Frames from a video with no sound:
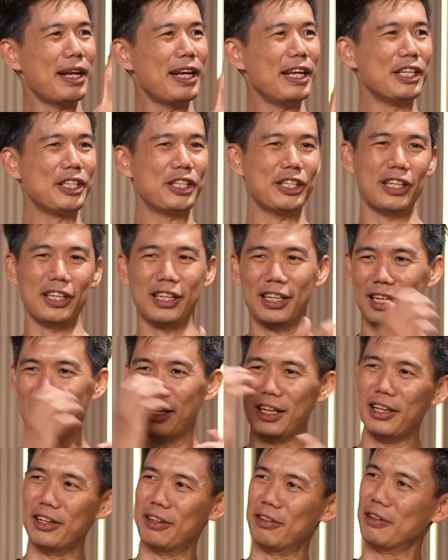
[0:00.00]
manage,
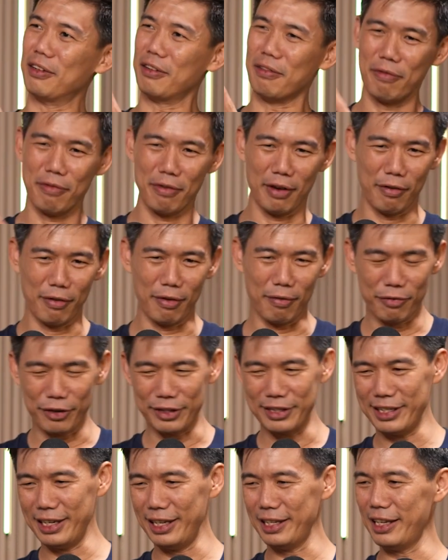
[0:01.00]

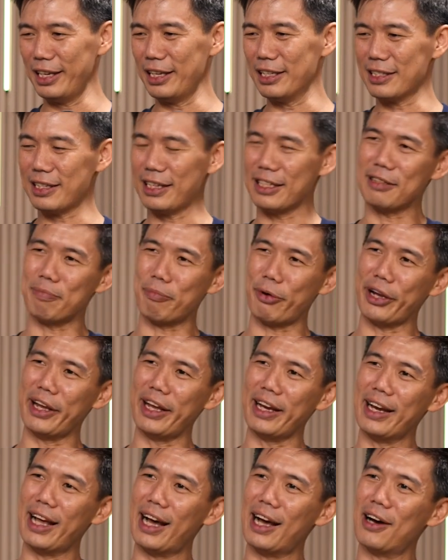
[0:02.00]
facilities, things
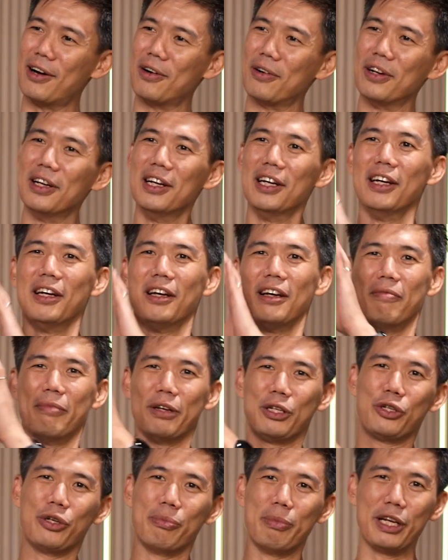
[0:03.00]
breaking down,
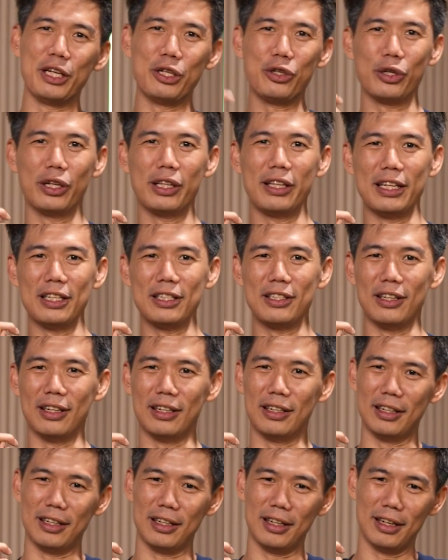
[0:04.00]
making sure things
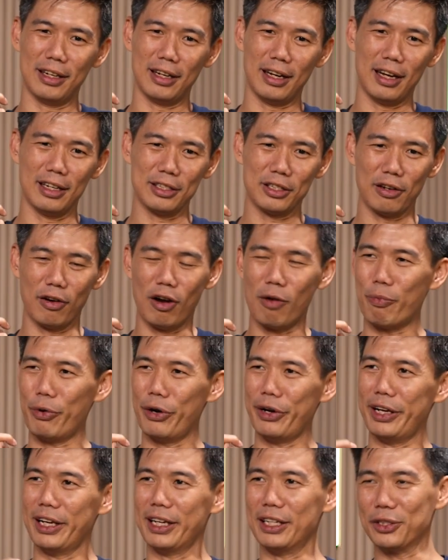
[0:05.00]
are
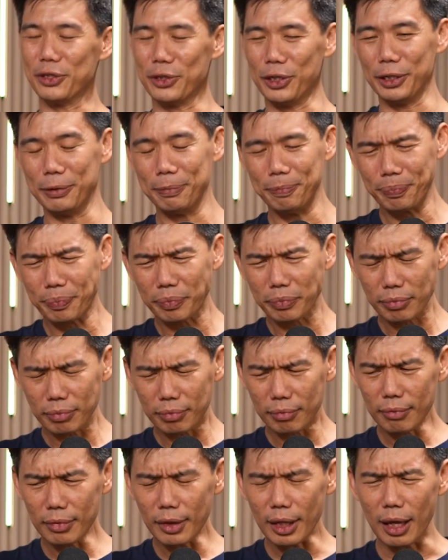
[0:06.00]
operating and so
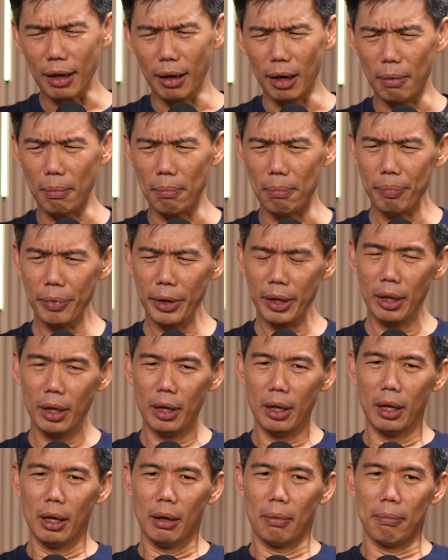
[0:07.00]
on.
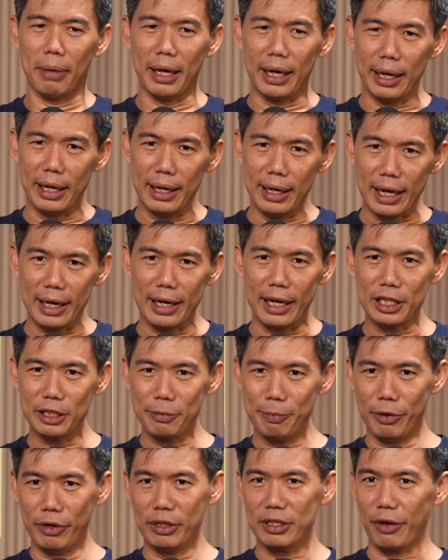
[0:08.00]
But in that
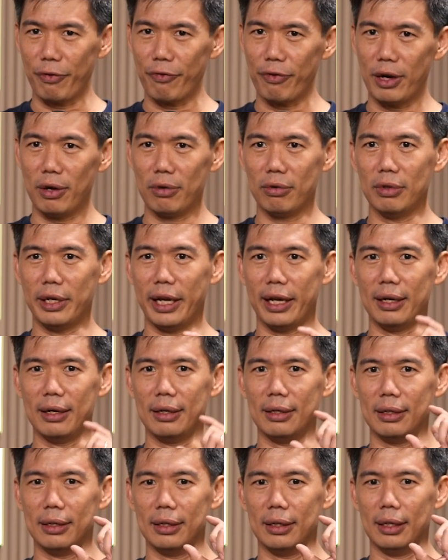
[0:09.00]
experience, I found that
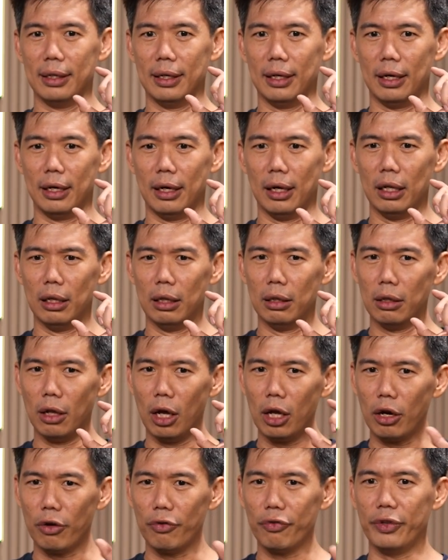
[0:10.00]
a
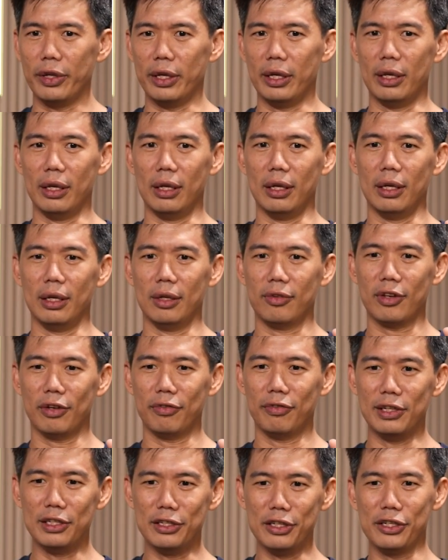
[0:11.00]
lot of the
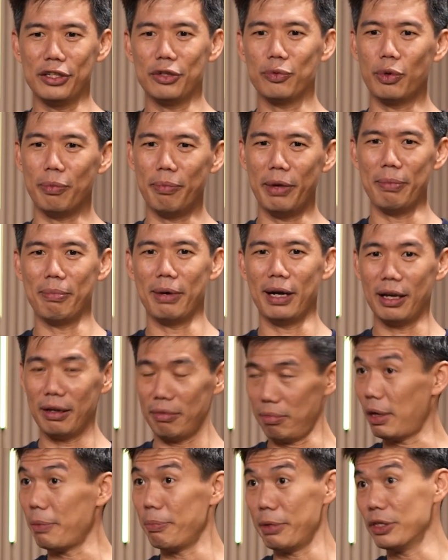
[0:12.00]
decisions were made
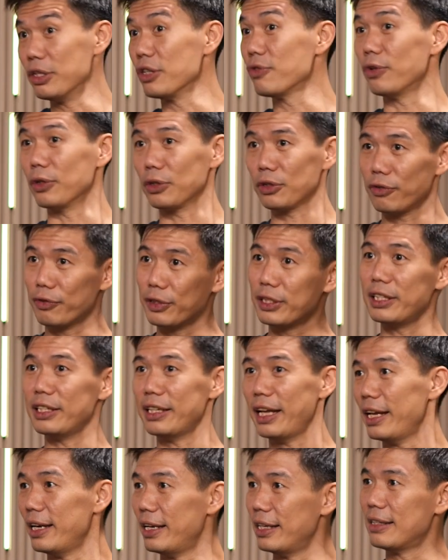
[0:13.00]
by business folks.
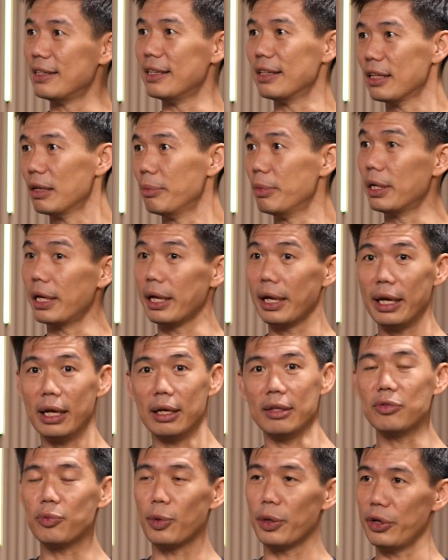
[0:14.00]
Obviously, they determine
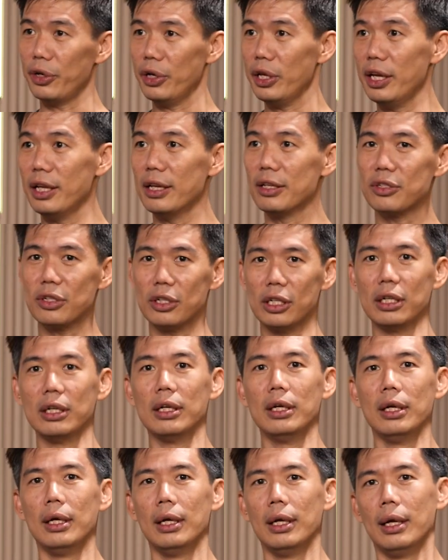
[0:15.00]
here's what you need and so
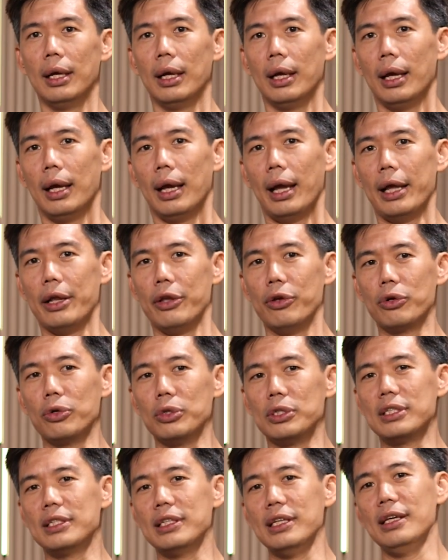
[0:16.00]
on. And you
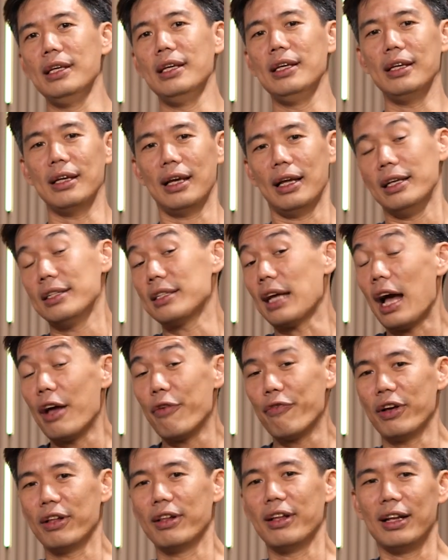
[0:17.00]
could see, at least
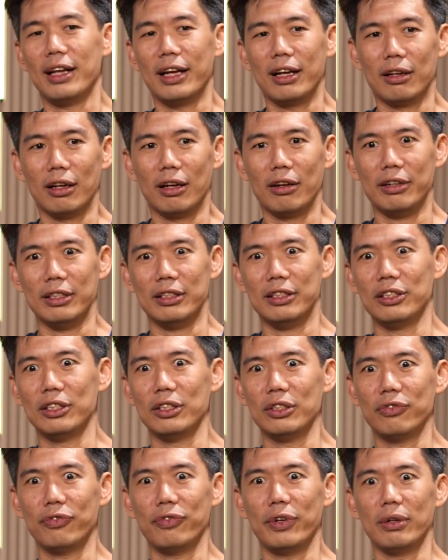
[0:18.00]
I felt that a lot of
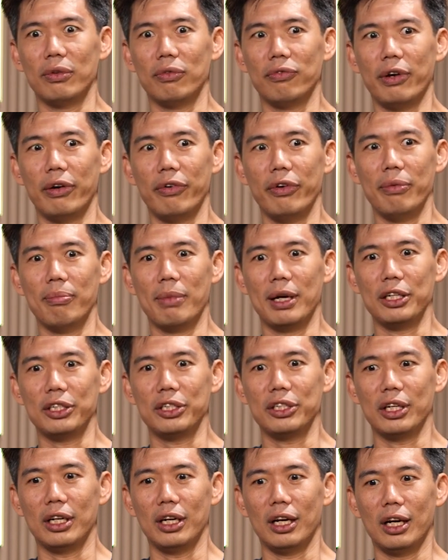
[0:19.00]
decisions felt very
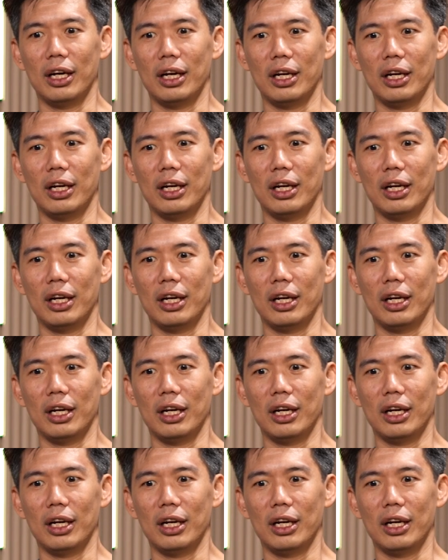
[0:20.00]
much